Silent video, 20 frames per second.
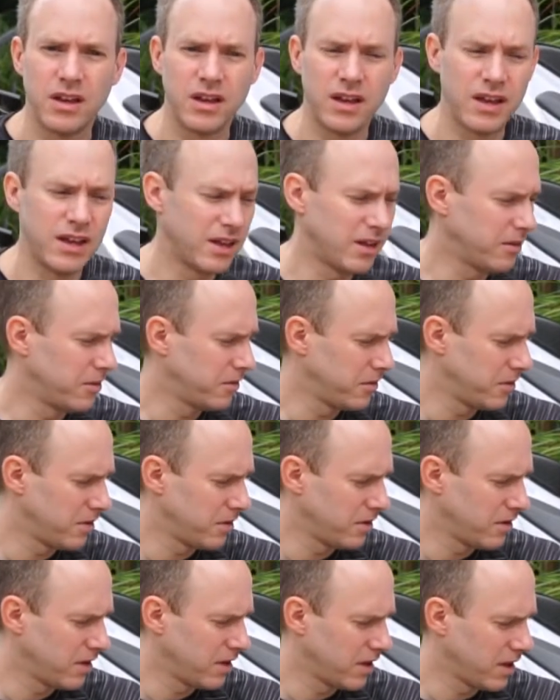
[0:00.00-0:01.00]
and
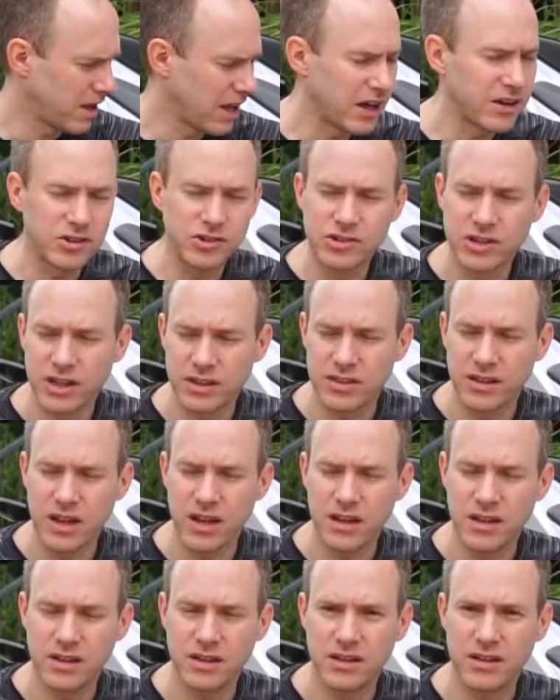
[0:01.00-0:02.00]
how to check
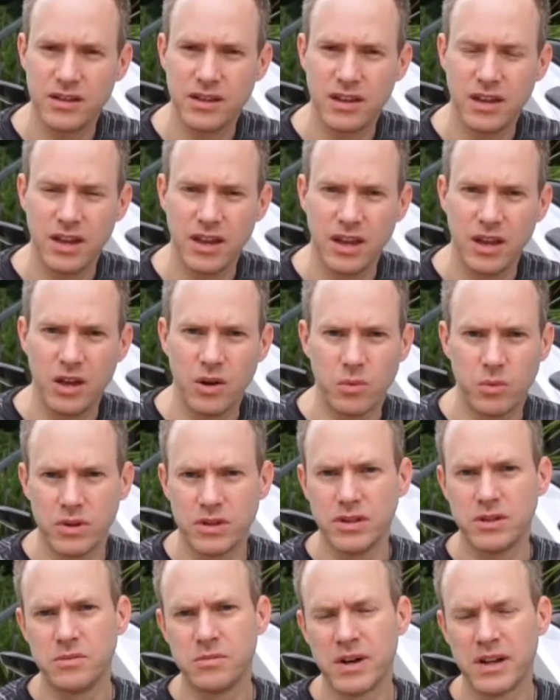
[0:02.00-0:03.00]
that,
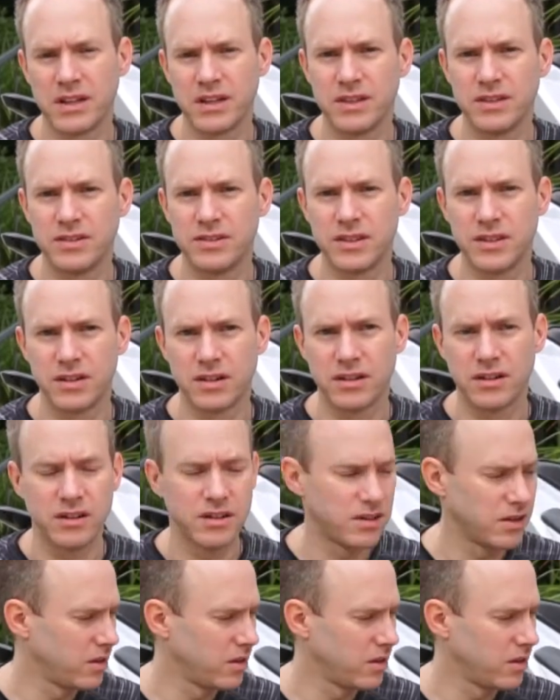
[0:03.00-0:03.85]
what you might consider.